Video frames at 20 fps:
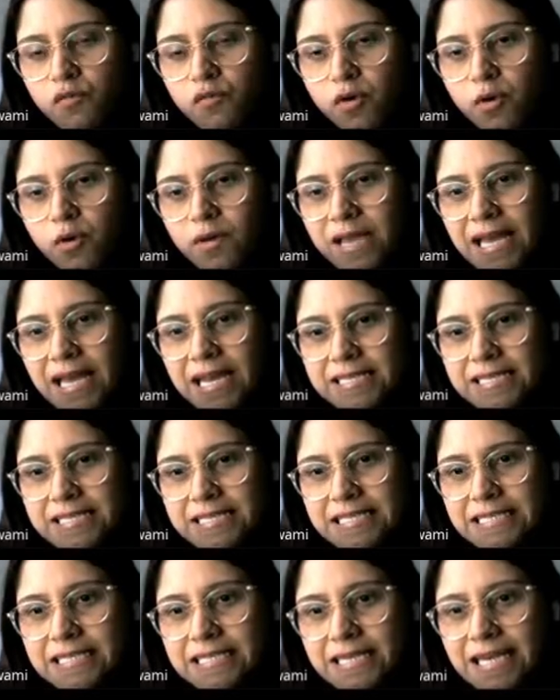of our
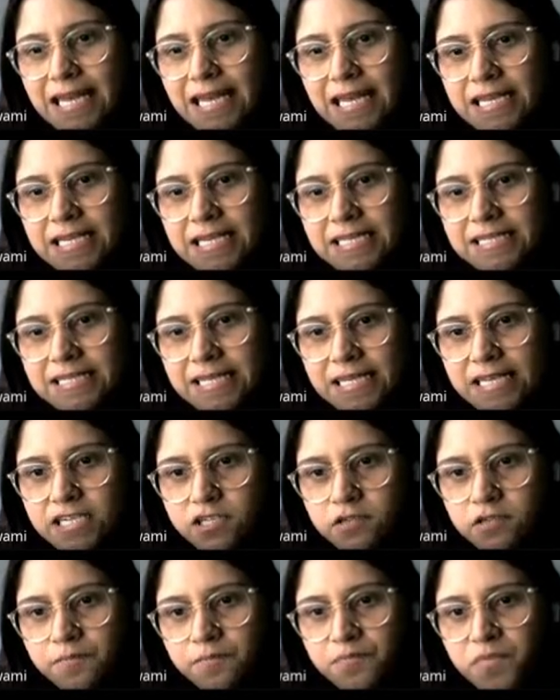galaxy, the galactic
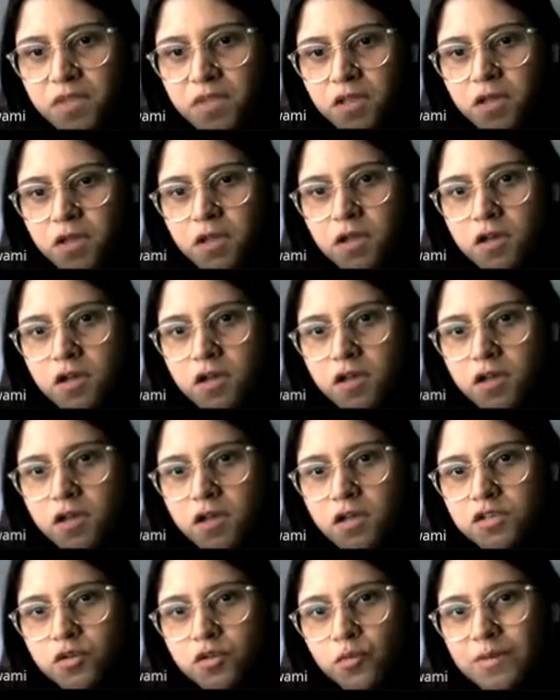center.
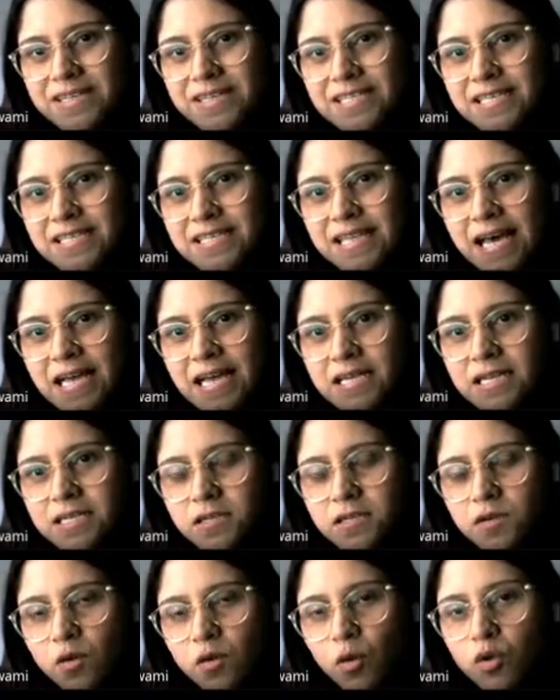So we see that
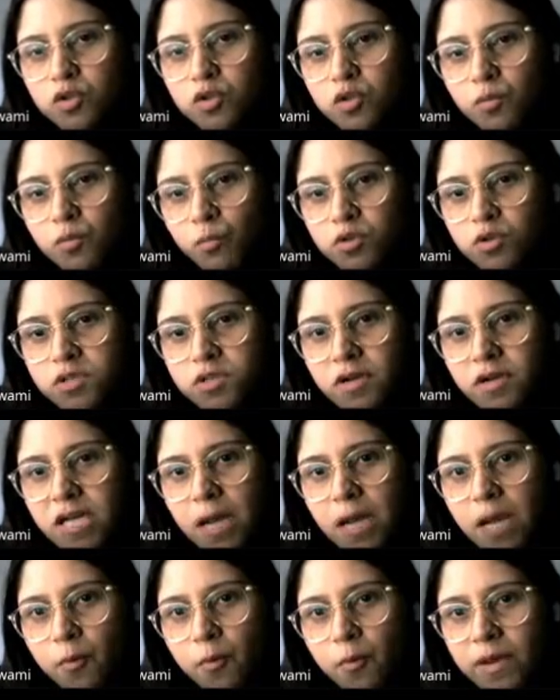although both are
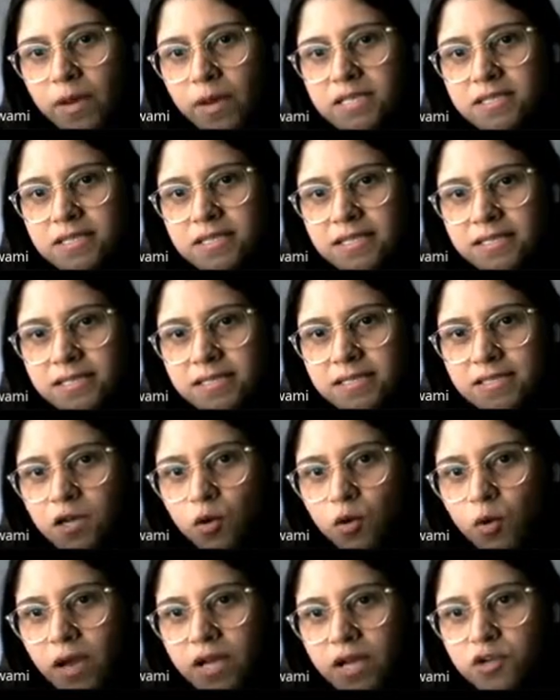gamma rays, this is the
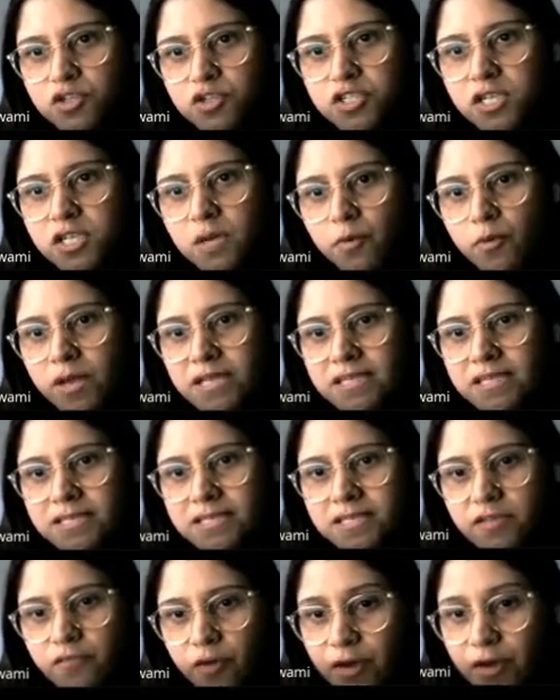low energy gamma ray, this
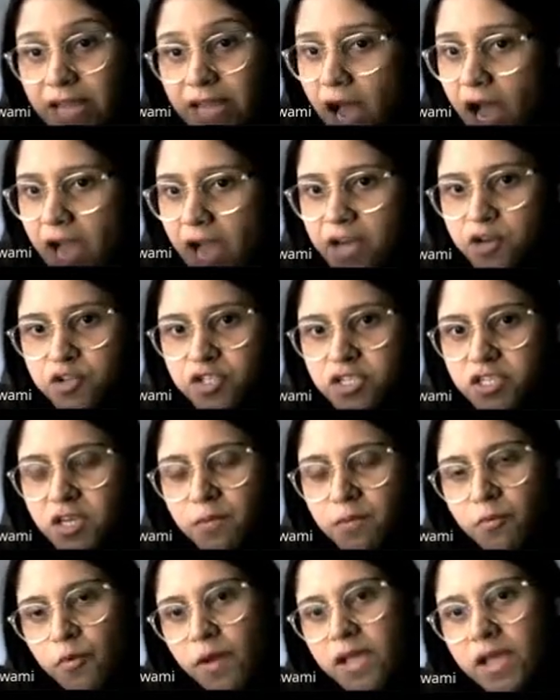is the very high energy
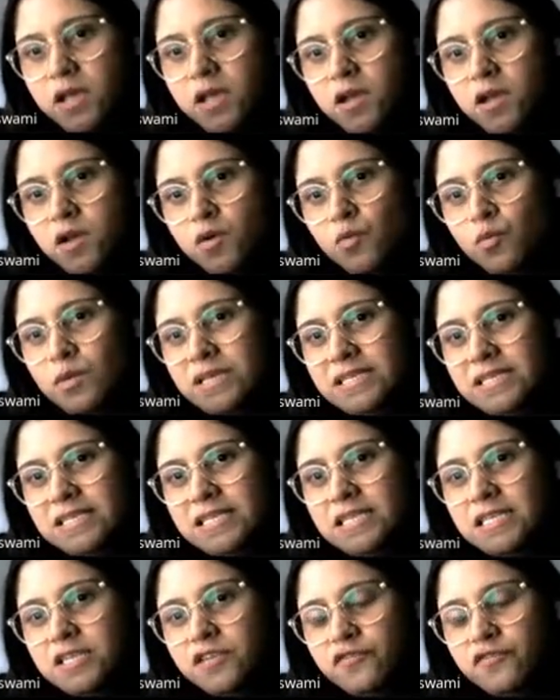gamma ray, we
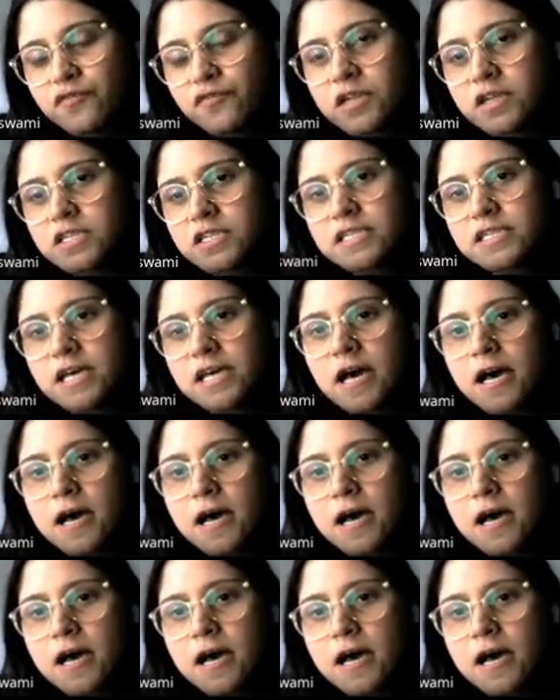see different